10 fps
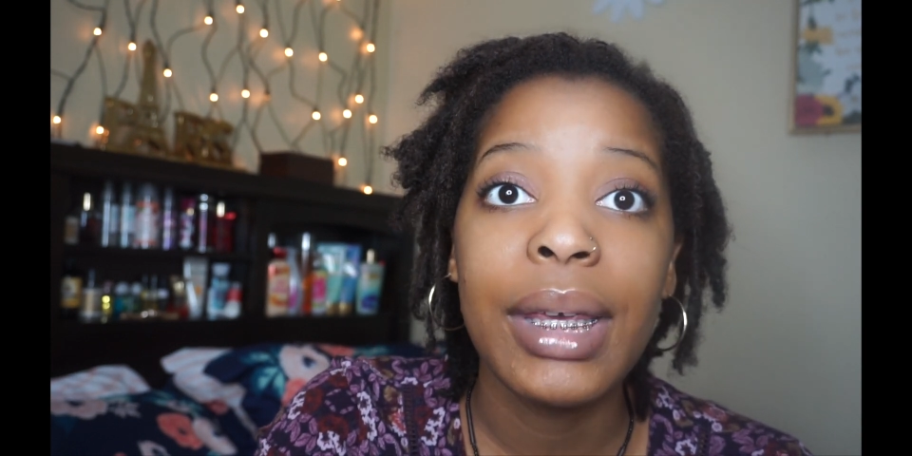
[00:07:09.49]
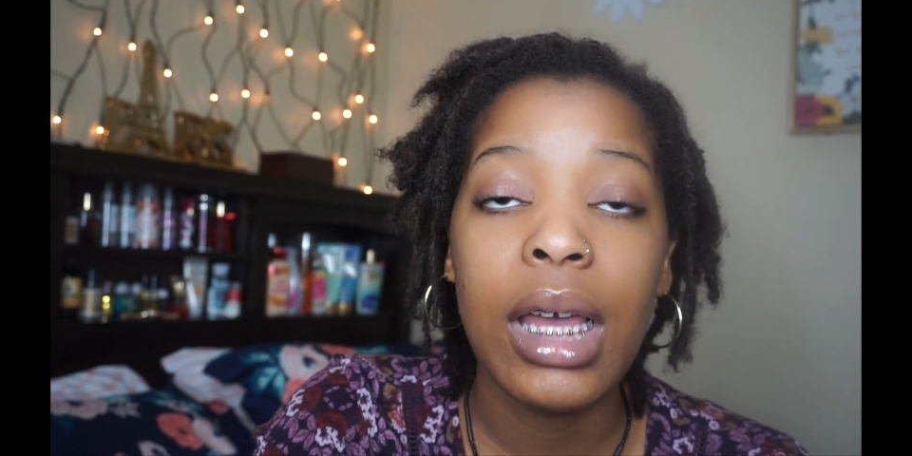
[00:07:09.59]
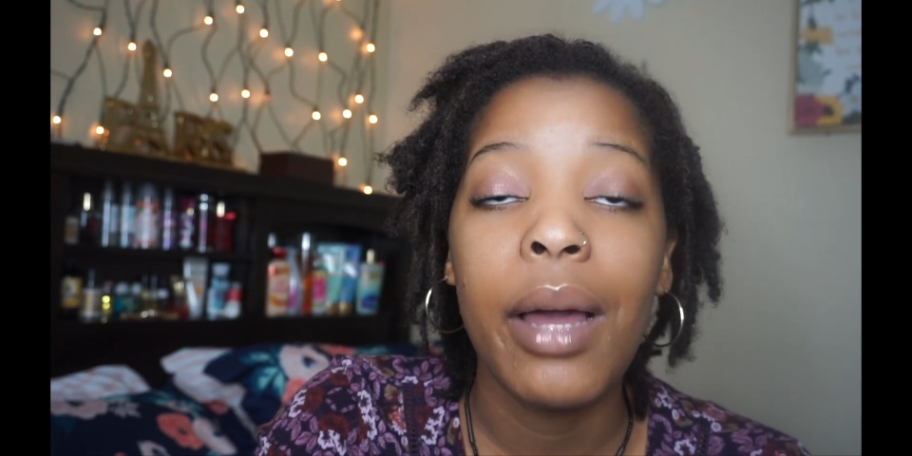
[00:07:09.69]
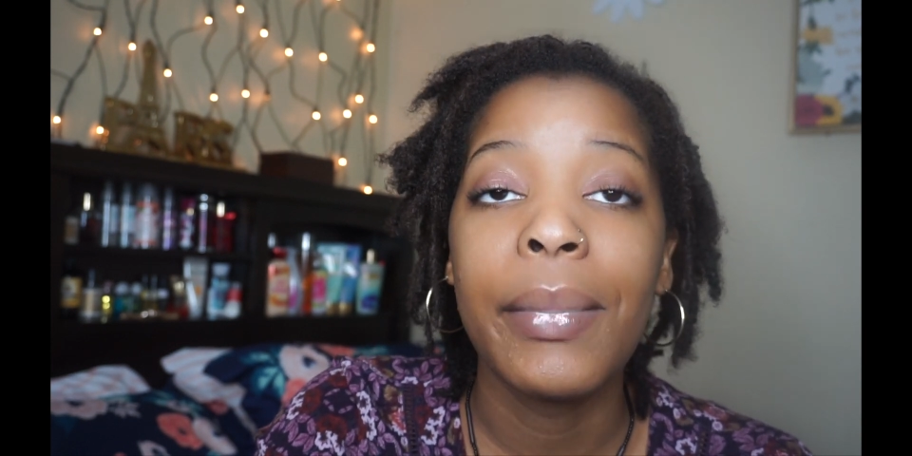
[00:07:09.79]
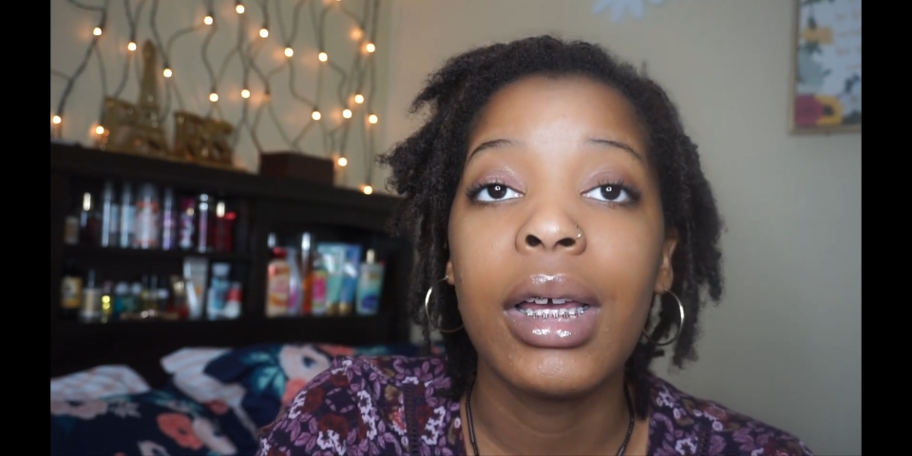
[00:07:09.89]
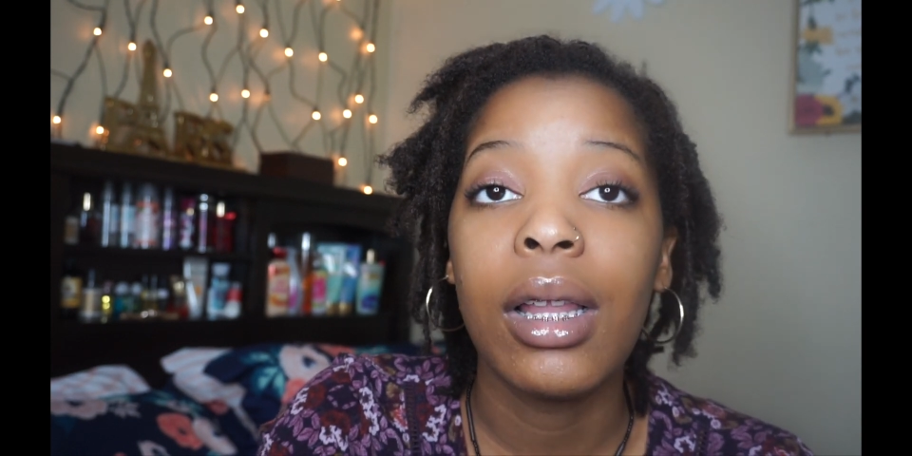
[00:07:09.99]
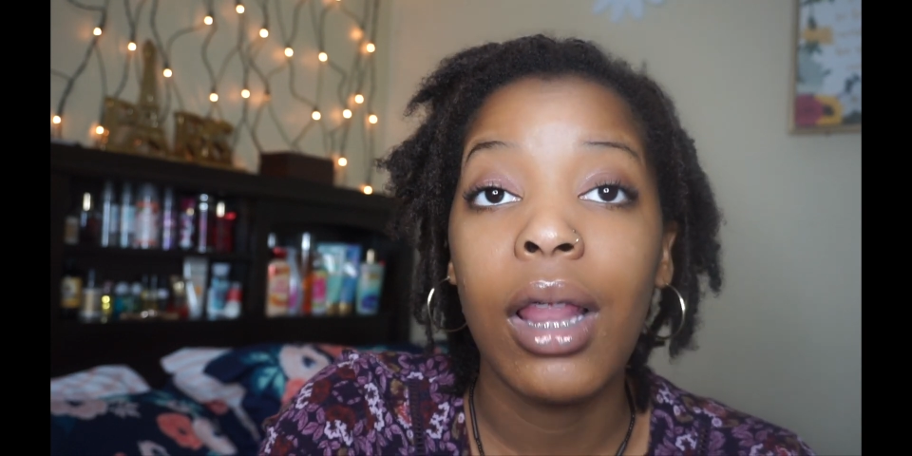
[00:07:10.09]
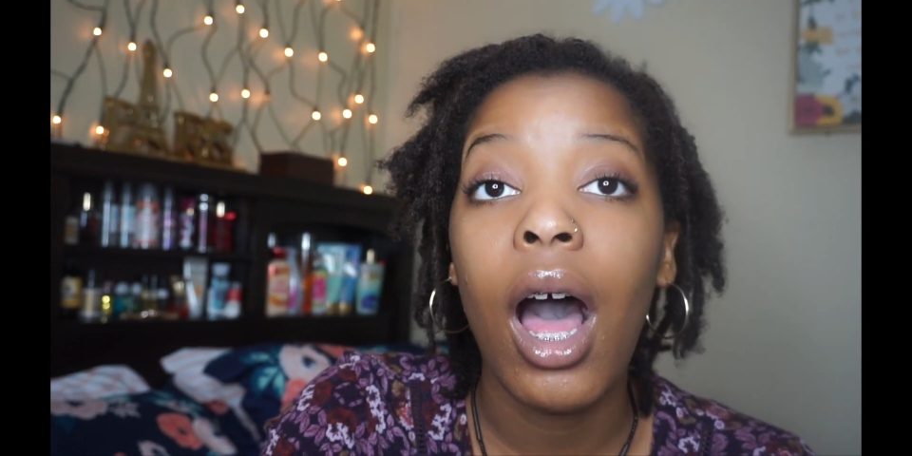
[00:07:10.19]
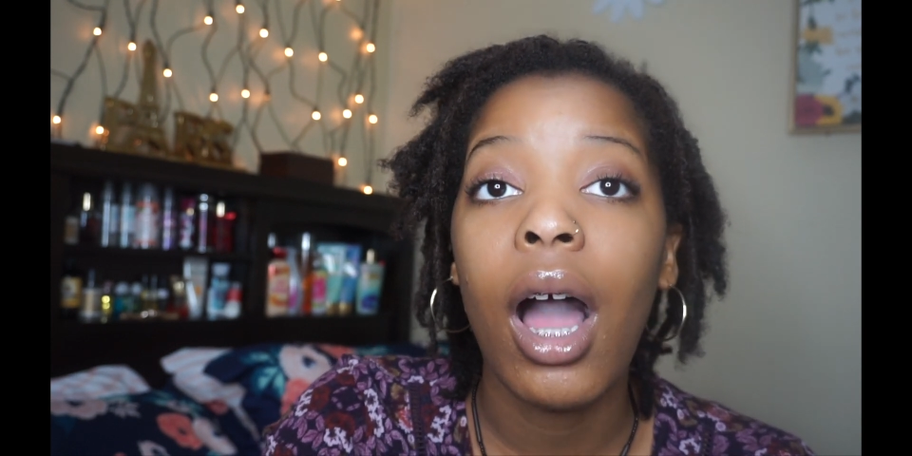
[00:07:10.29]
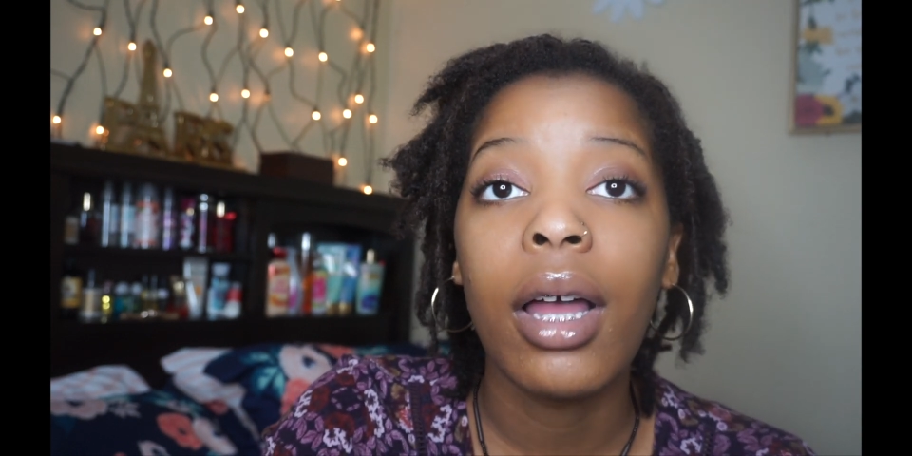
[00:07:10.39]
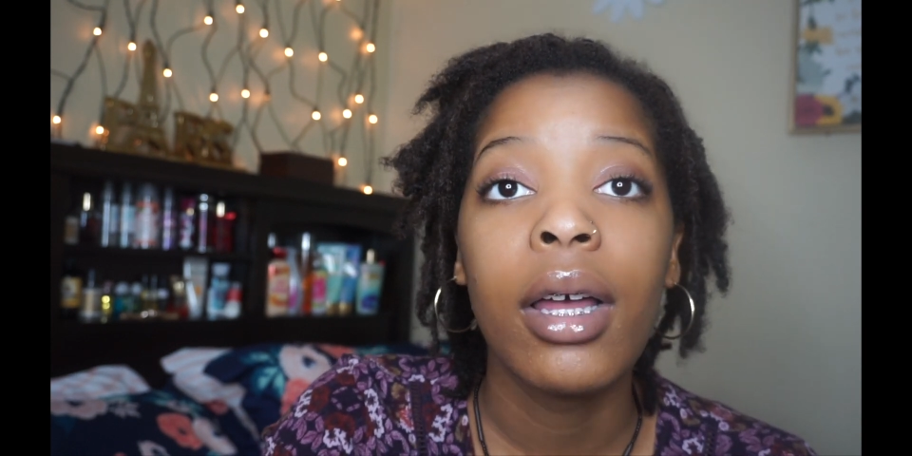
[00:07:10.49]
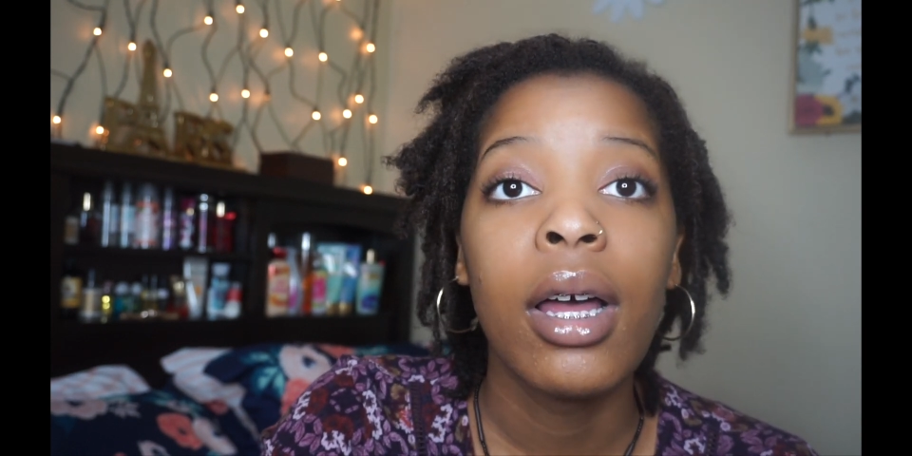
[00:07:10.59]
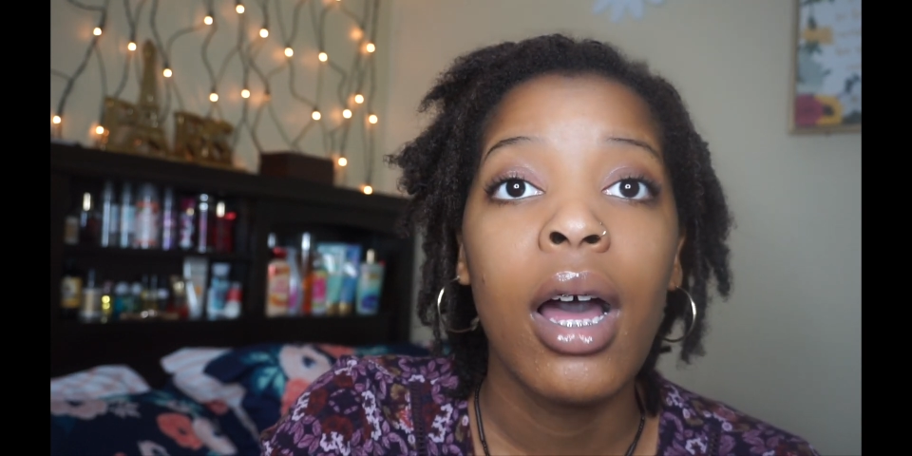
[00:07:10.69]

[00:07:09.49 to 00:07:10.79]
becoming a lock.